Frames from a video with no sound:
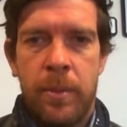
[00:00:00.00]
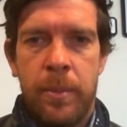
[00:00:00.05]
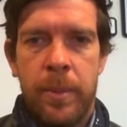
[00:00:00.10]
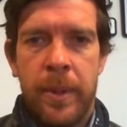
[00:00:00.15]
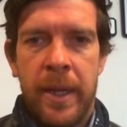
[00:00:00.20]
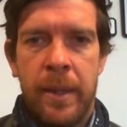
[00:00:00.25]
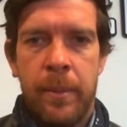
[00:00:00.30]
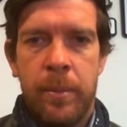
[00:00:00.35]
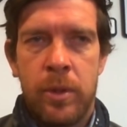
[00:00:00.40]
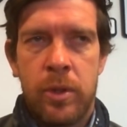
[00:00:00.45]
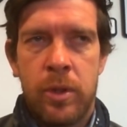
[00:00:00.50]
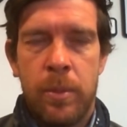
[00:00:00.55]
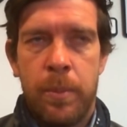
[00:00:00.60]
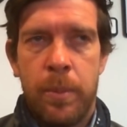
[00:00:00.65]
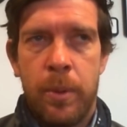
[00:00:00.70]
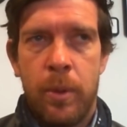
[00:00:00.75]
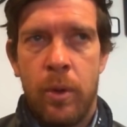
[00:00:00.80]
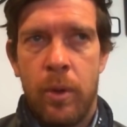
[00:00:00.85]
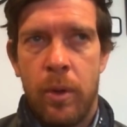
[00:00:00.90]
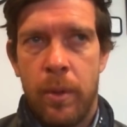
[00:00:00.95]
to be able to
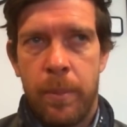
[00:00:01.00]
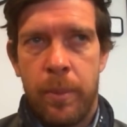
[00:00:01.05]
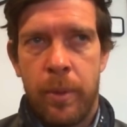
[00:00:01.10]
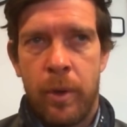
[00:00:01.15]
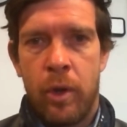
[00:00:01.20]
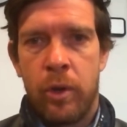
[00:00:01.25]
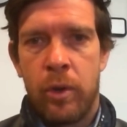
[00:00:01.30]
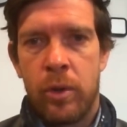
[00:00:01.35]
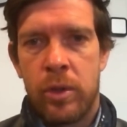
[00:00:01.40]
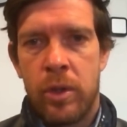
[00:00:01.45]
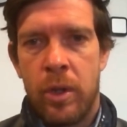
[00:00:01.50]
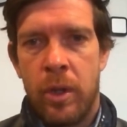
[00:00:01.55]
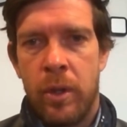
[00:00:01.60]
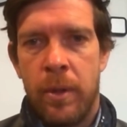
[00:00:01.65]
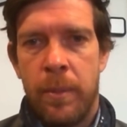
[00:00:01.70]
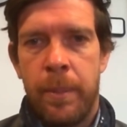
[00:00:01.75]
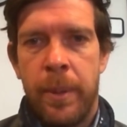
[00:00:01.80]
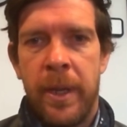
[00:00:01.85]
put a product on the